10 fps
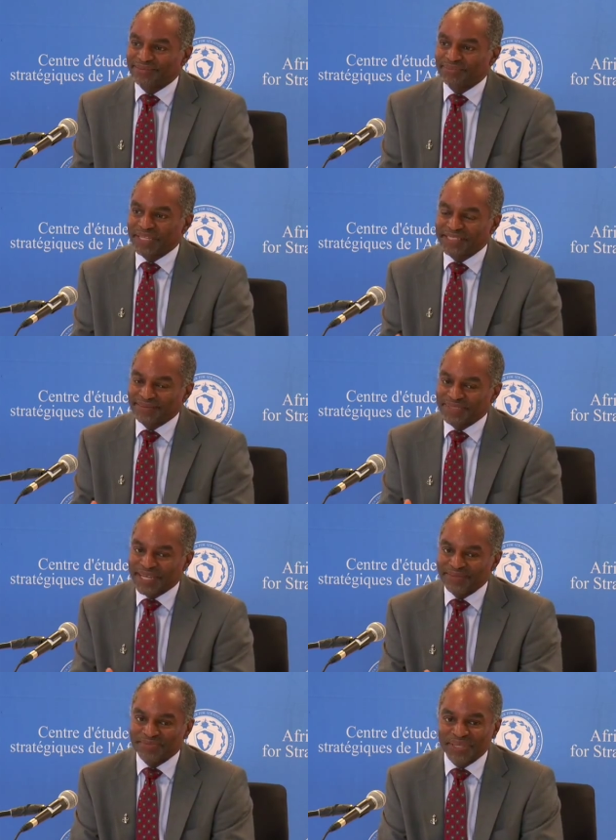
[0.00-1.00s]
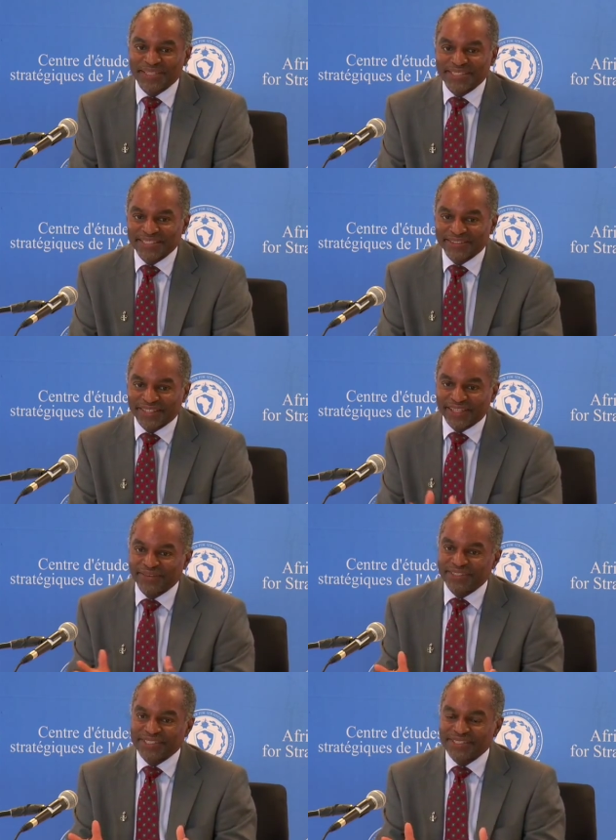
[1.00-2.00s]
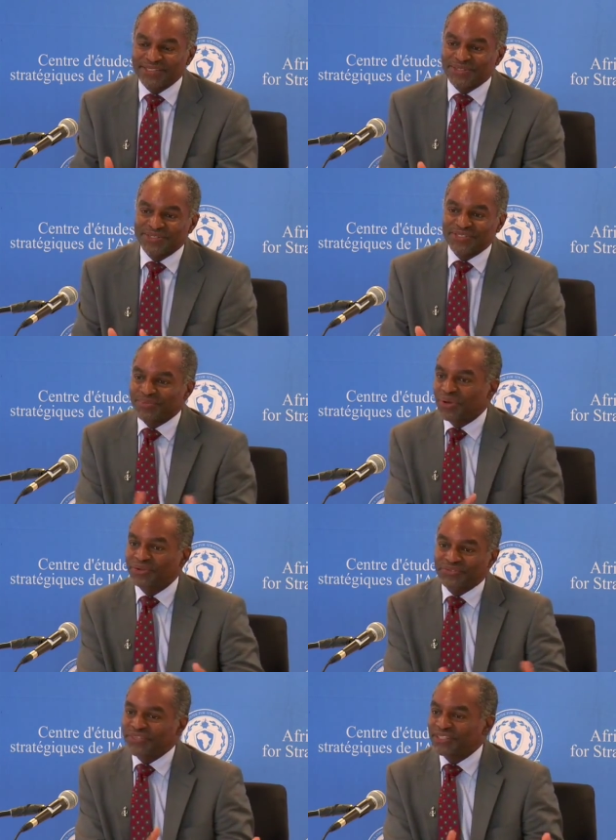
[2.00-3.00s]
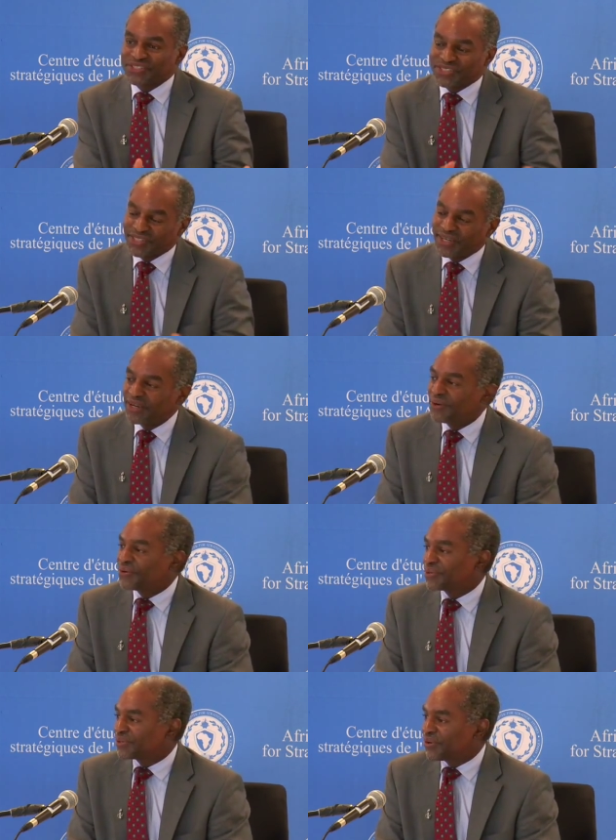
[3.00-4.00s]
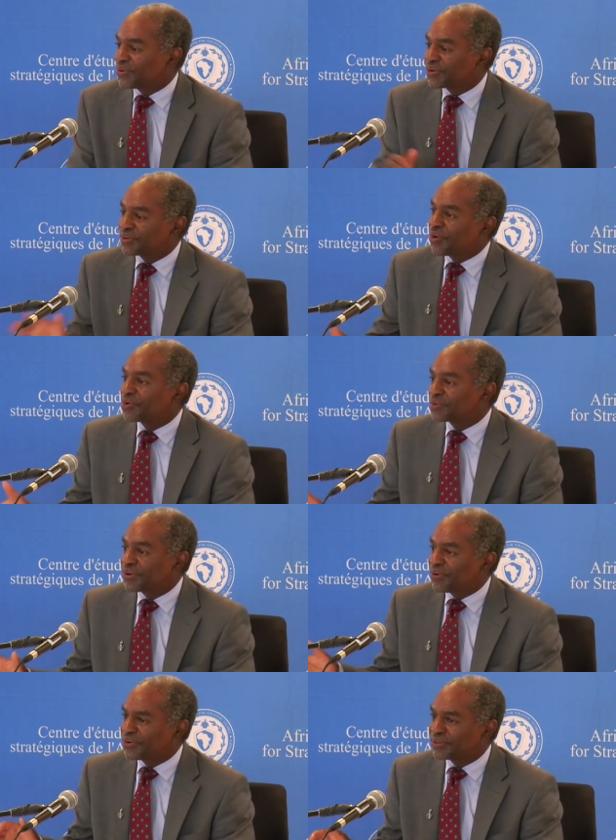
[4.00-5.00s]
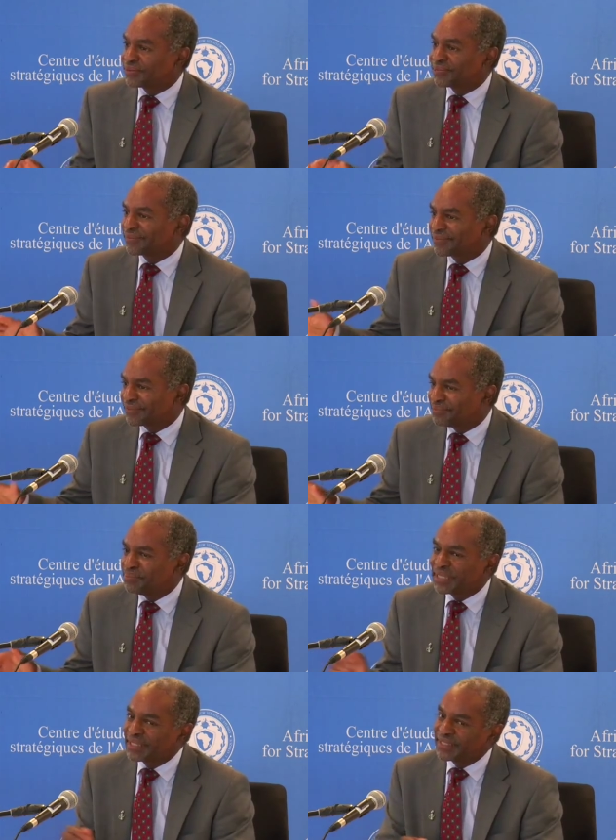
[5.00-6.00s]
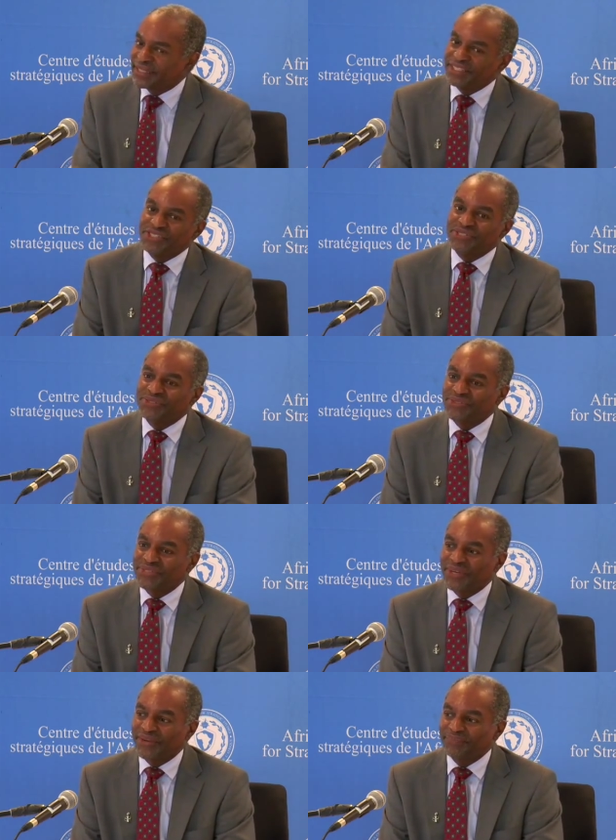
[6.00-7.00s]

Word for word: may sometimes be considered irritants or small fish or, or, or, or middling issues